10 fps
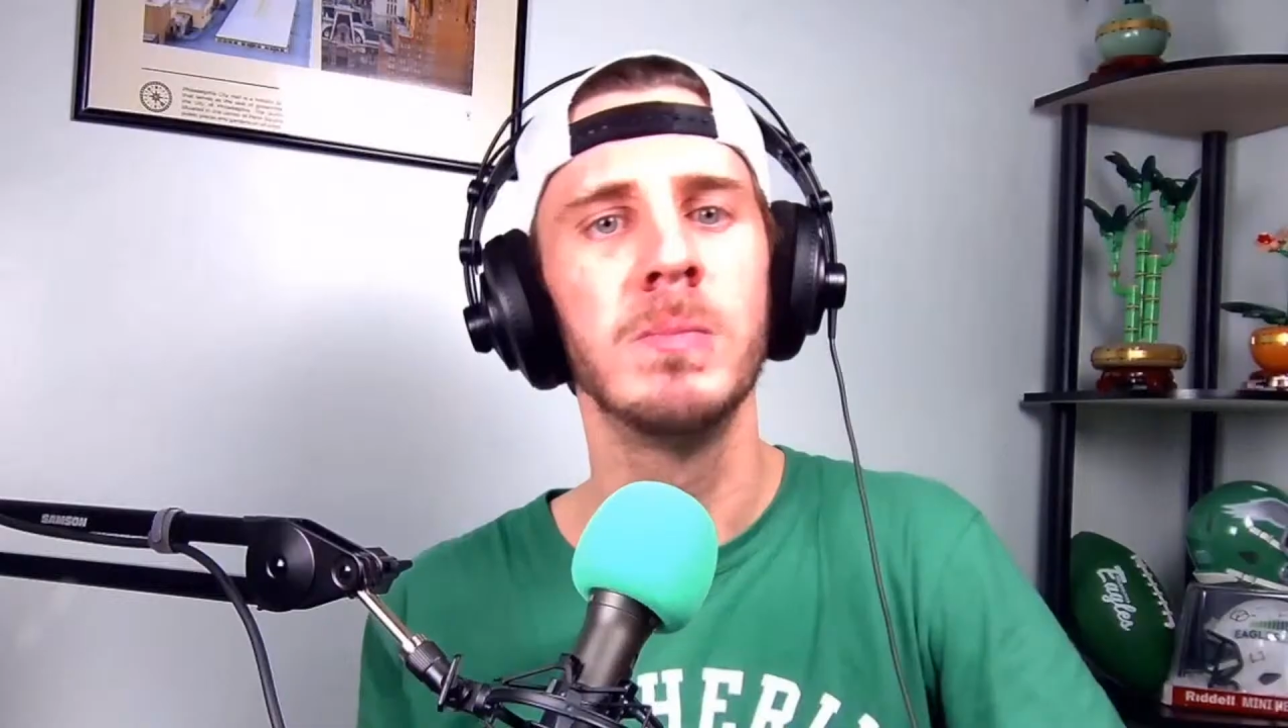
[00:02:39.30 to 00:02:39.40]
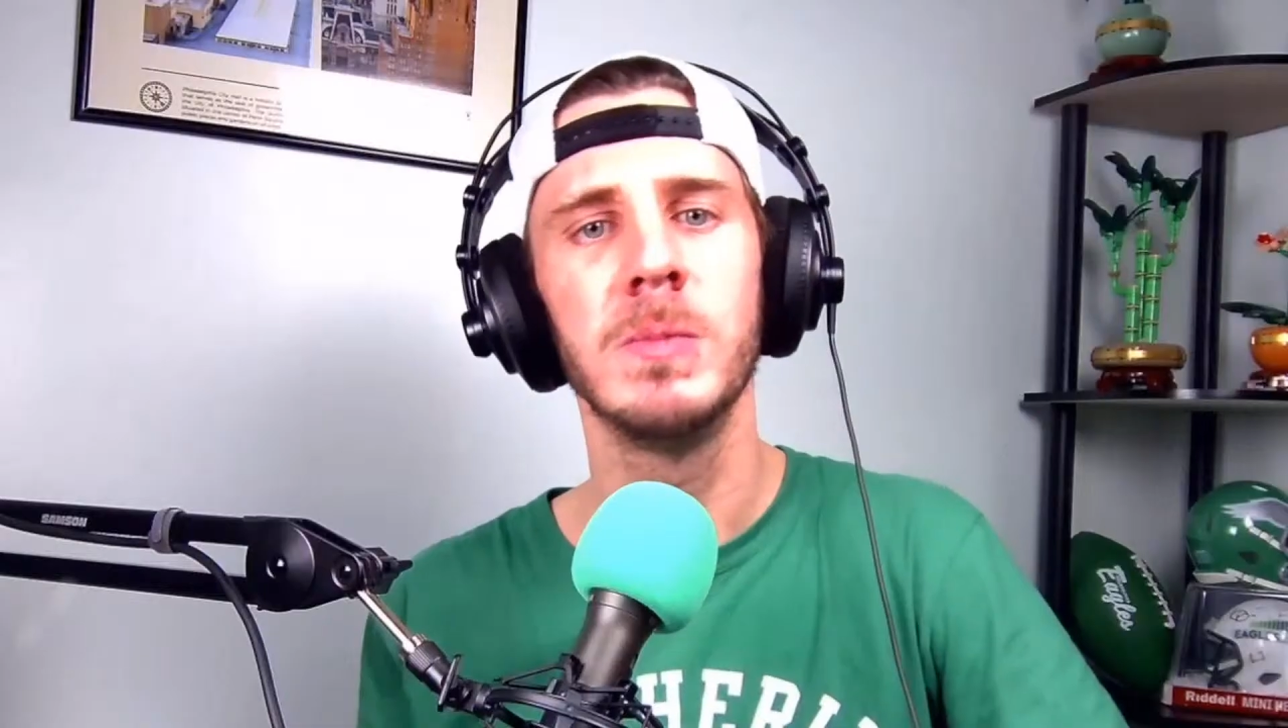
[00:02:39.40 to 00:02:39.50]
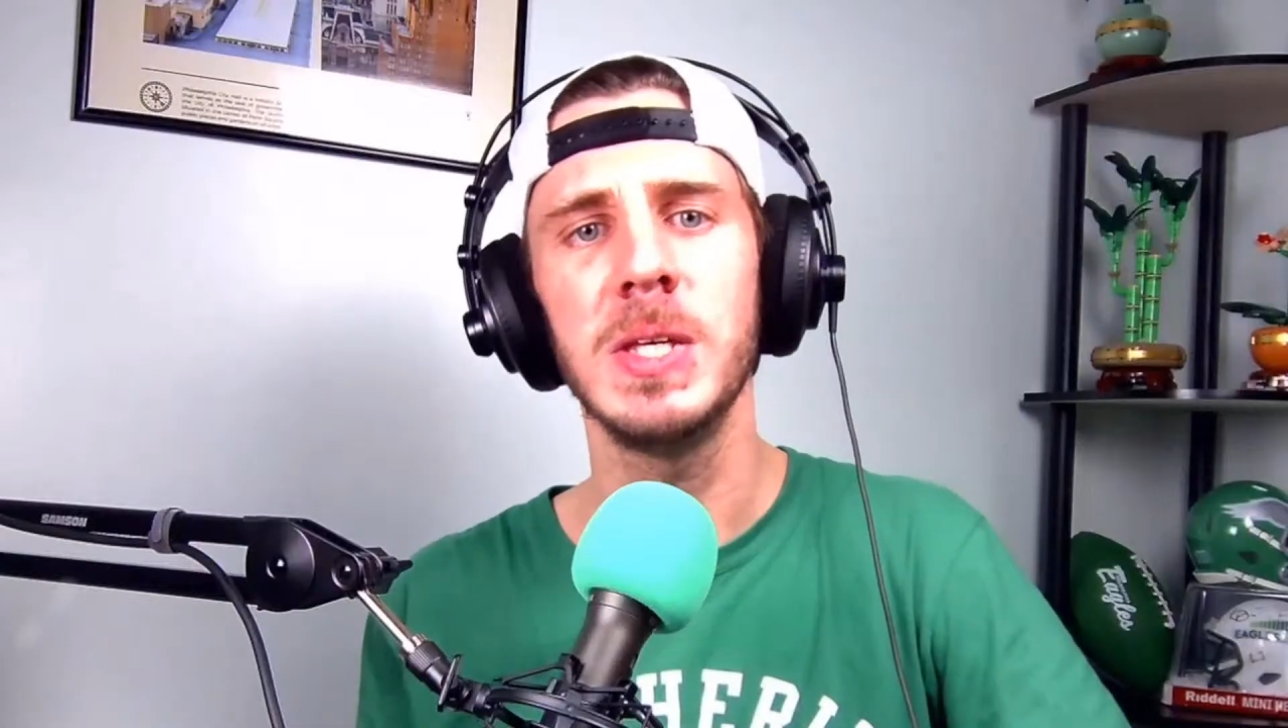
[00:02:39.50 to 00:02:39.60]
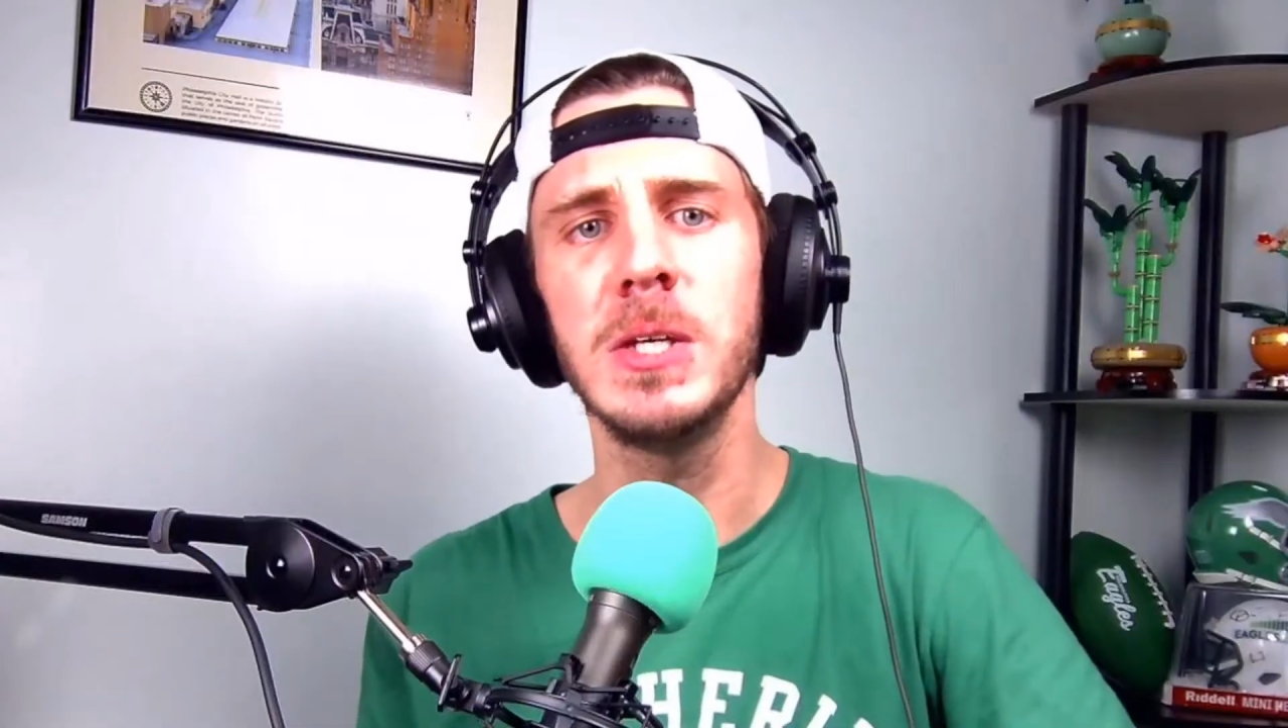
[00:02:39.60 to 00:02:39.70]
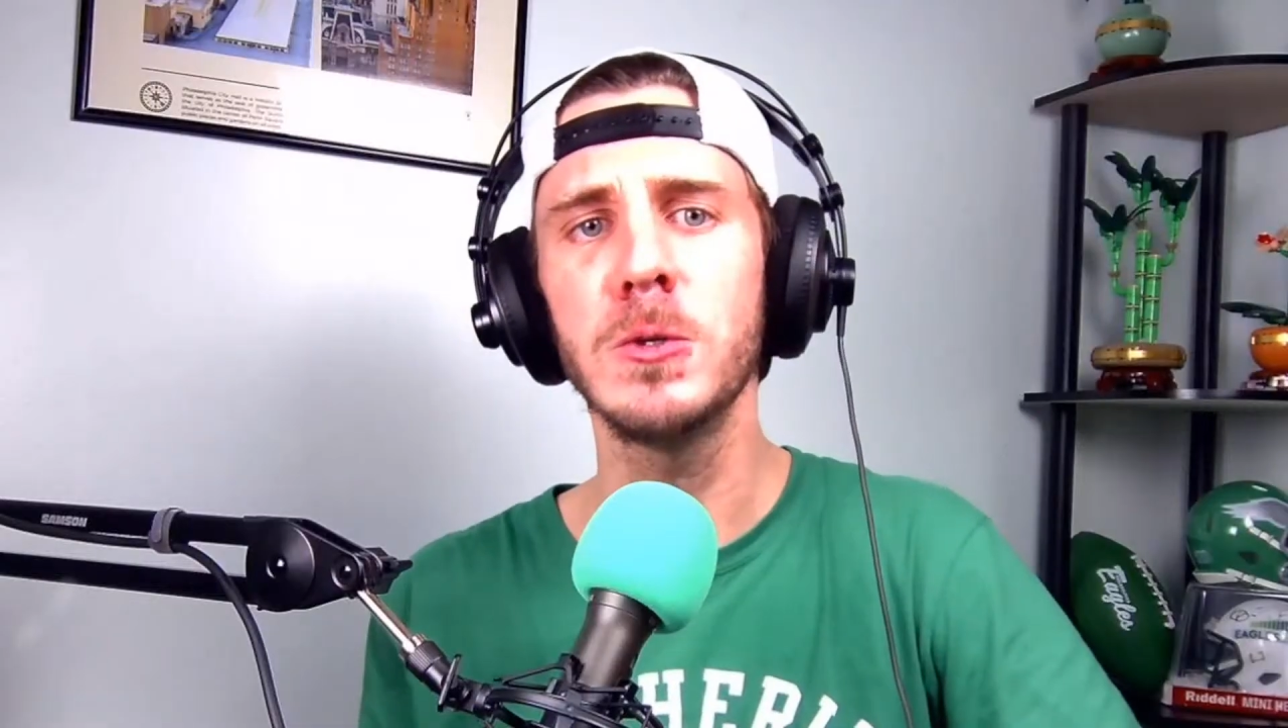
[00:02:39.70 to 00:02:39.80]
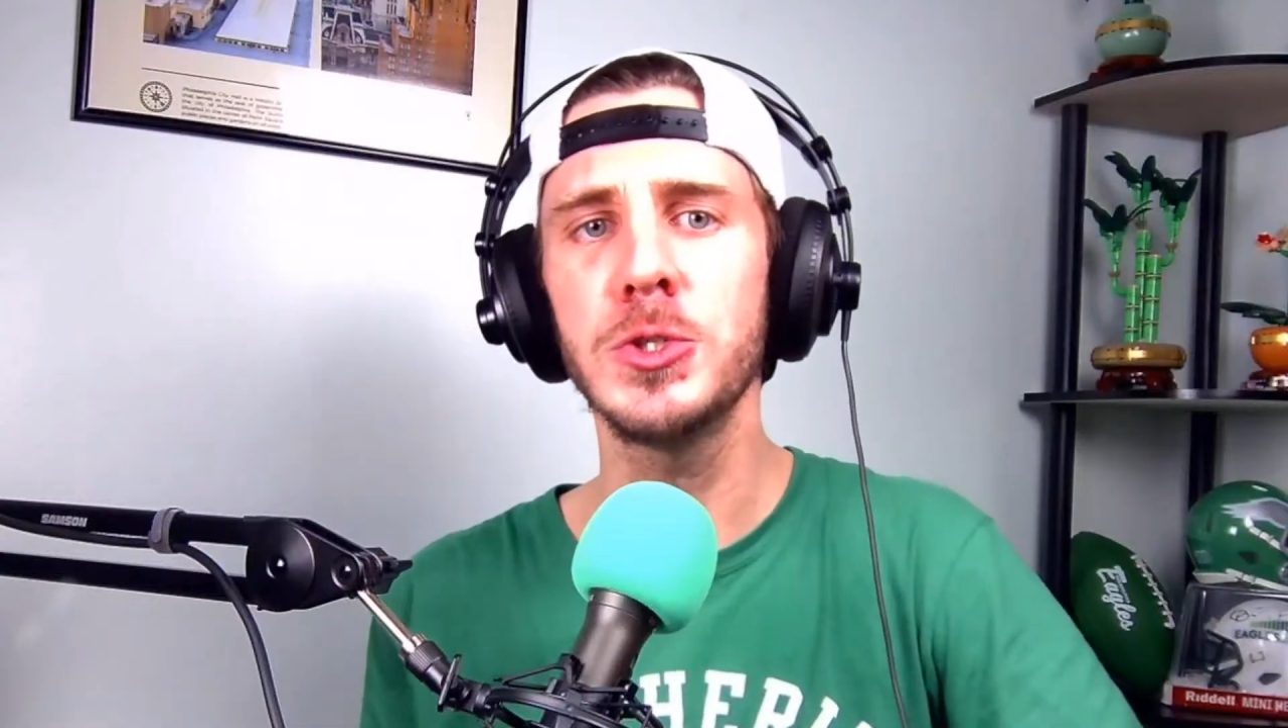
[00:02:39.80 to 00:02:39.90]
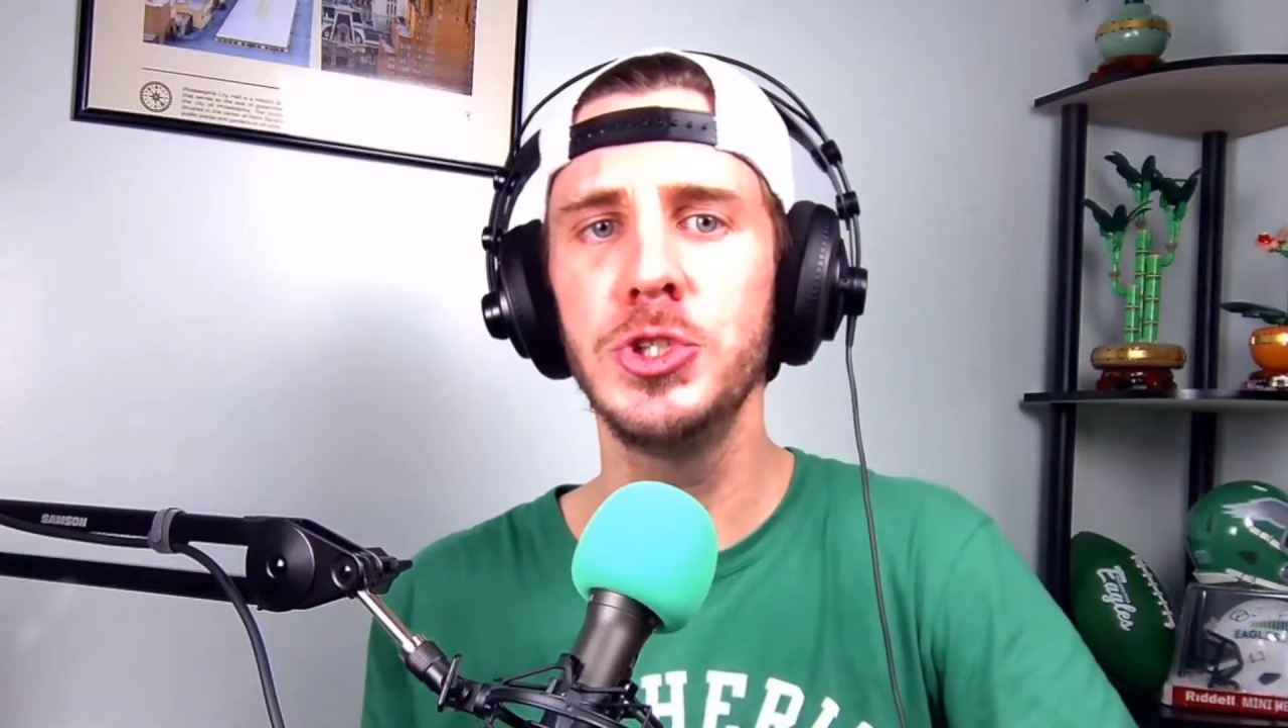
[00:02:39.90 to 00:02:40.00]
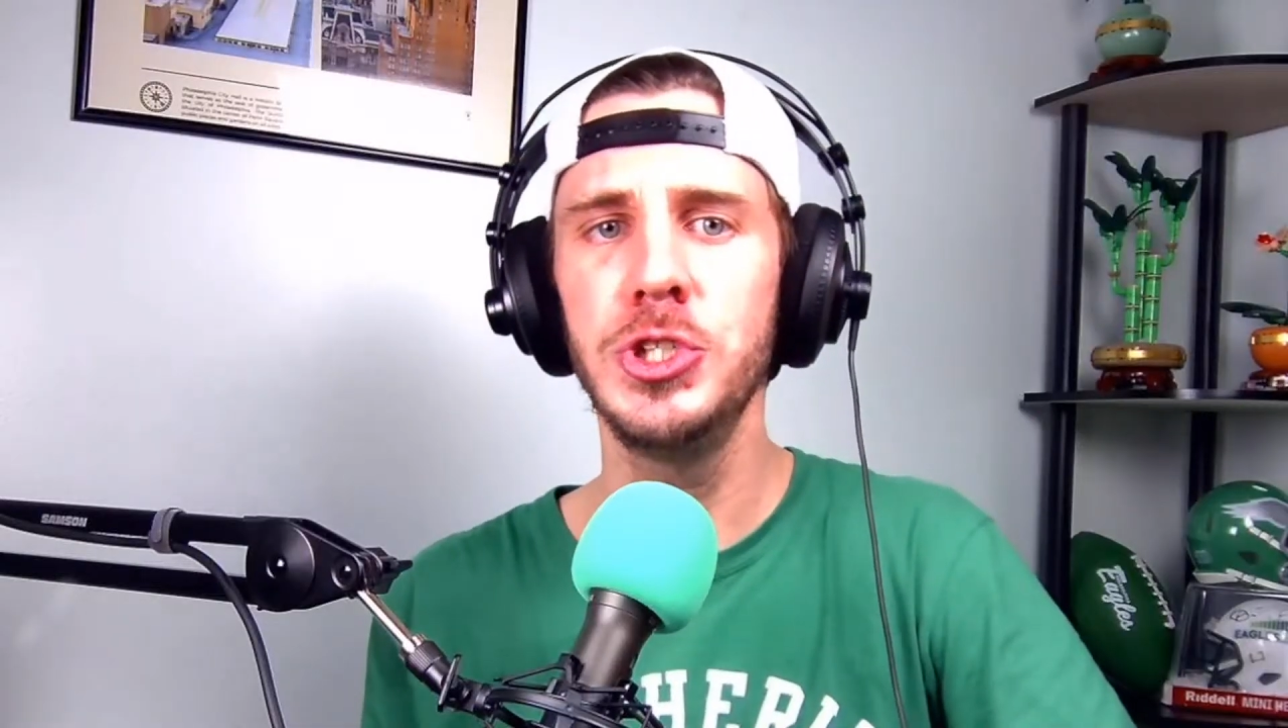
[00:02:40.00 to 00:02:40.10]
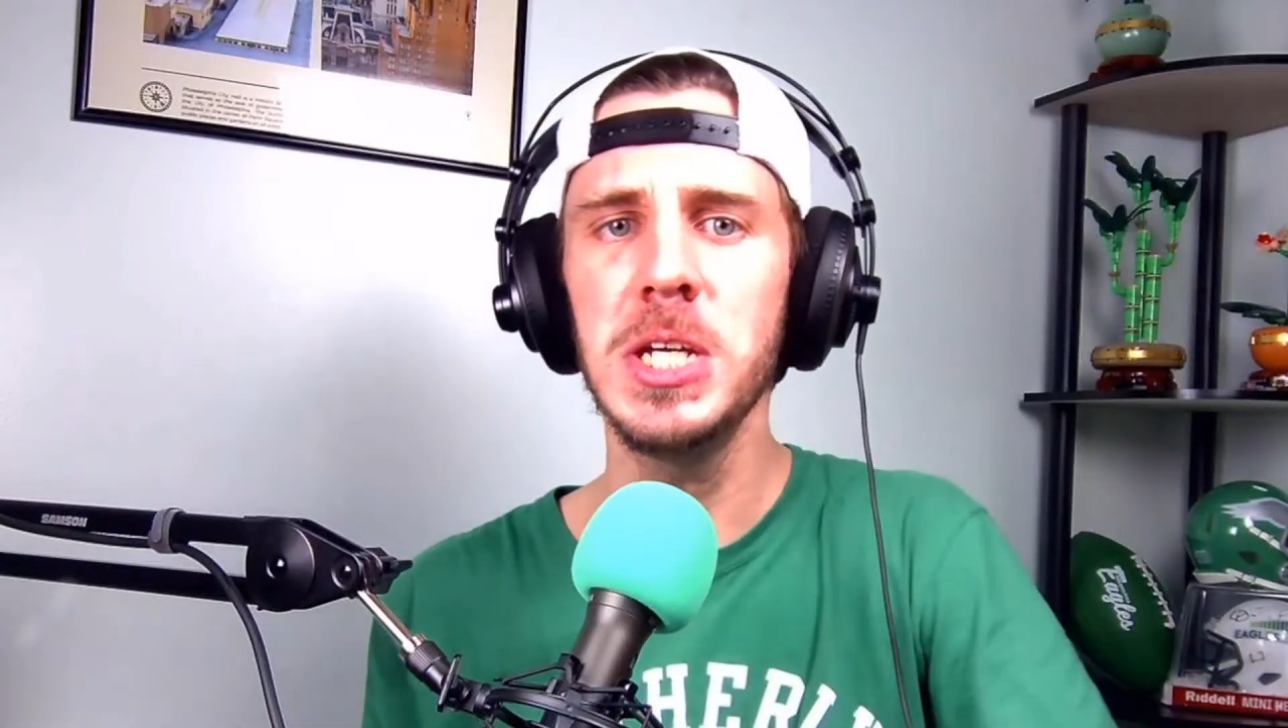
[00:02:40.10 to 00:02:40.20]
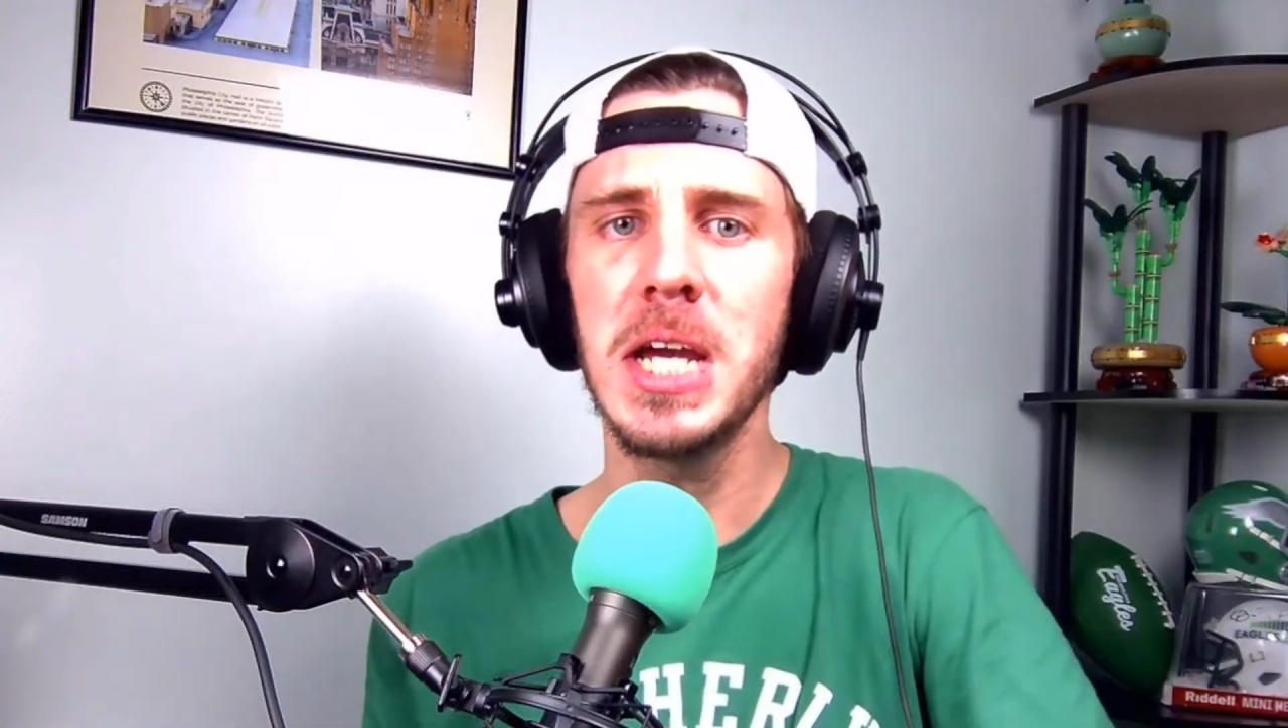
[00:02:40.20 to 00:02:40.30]
Eagles
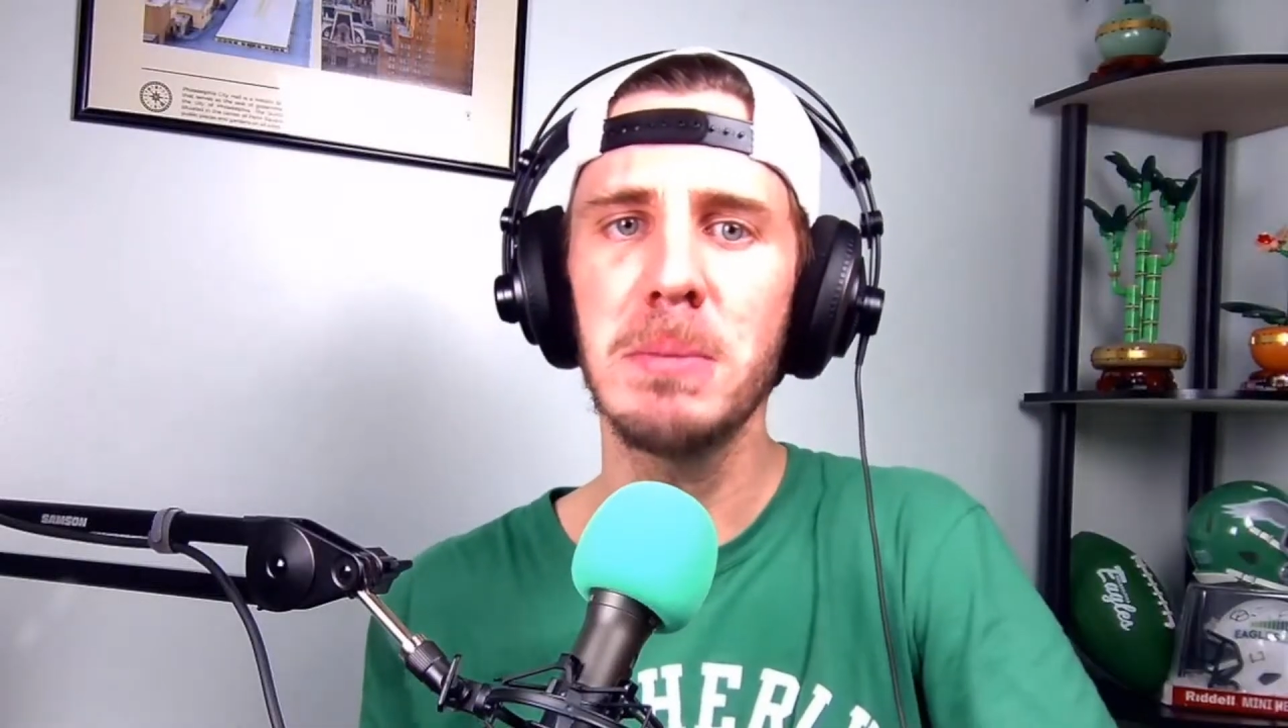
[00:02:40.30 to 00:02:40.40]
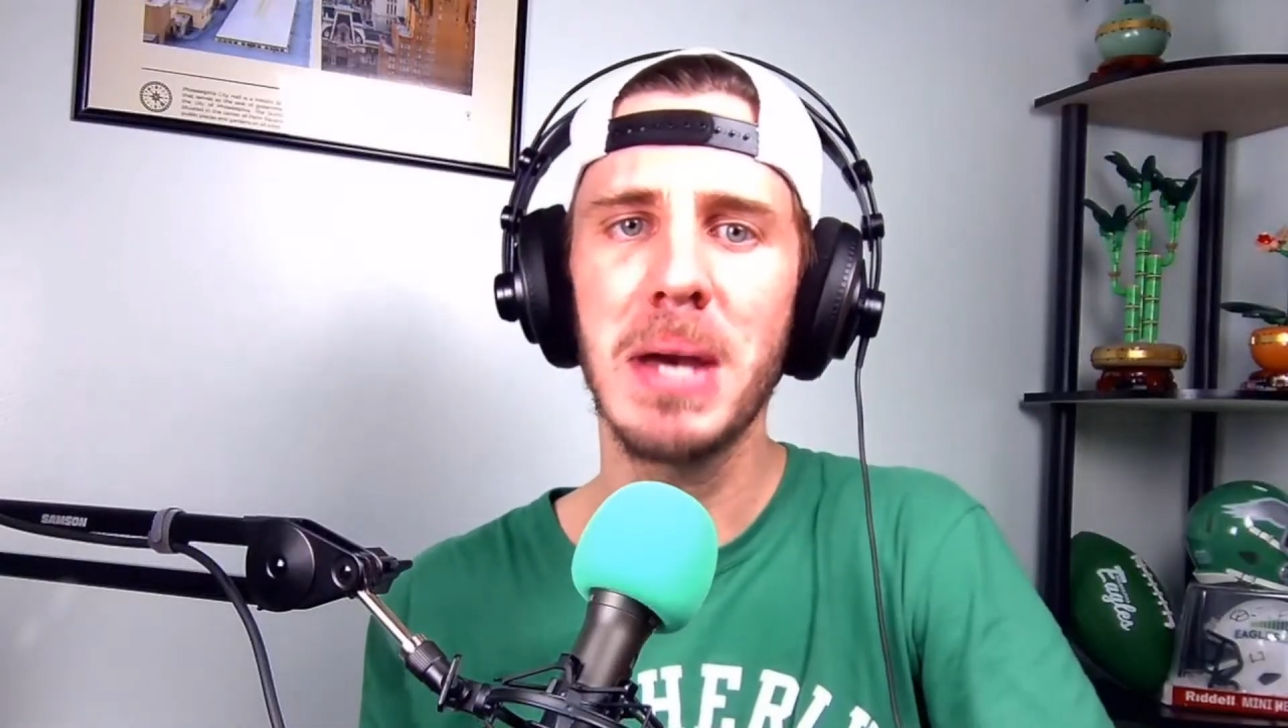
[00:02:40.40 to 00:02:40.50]
GM